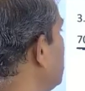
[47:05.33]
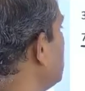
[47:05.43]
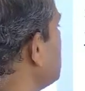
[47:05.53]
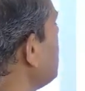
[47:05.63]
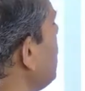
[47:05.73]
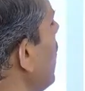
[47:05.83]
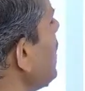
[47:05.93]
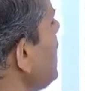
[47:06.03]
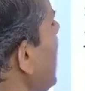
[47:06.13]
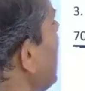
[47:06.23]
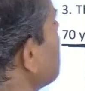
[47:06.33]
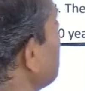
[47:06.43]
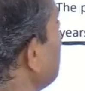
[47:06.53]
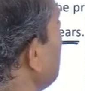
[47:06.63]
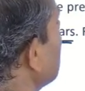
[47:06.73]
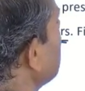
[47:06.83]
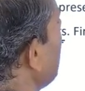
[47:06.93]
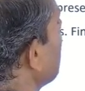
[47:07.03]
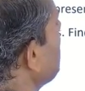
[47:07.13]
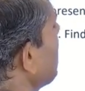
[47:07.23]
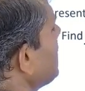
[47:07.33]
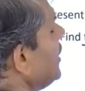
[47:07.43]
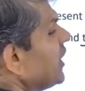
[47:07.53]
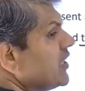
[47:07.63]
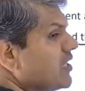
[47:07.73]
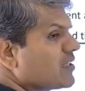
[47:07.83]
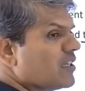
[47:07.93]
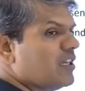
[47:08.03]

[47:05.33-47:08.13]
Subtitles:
So what they are asking, their present ages.